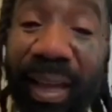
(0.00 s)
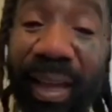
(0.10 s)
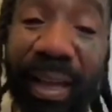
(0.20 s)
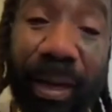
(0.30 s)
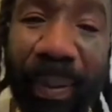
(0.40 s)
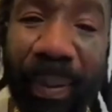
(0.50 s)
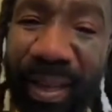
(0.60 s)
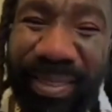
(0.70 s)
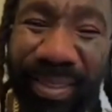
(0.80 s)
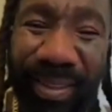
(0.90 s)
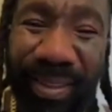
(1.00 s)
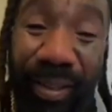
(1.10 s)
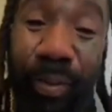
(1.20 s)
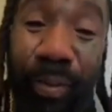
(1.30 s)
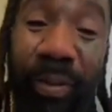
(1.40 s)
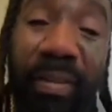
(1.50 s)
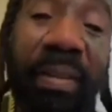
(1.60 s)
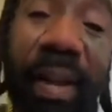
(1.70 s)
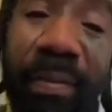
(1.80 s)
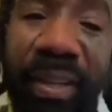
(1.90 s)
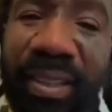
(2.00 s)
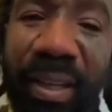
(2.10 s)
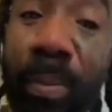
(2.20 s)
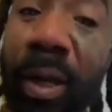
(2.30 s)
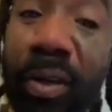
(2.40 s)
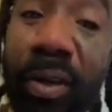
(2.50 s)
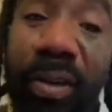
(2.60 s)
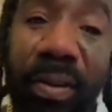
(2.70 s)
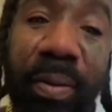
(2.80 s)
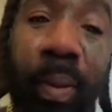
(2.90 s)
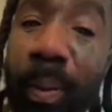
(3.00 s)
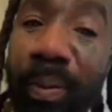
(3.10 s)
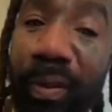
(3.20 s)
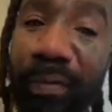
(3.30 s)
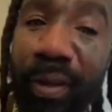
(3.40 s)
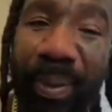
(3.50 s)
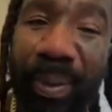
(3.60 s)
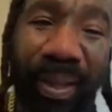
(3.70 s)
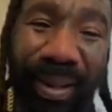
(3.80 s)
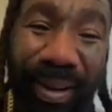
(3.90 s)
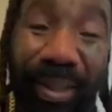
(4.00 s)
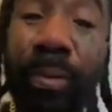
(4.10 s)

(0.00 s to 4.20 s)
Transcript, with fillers: Like any page, you would never see my daughter in my profile pic.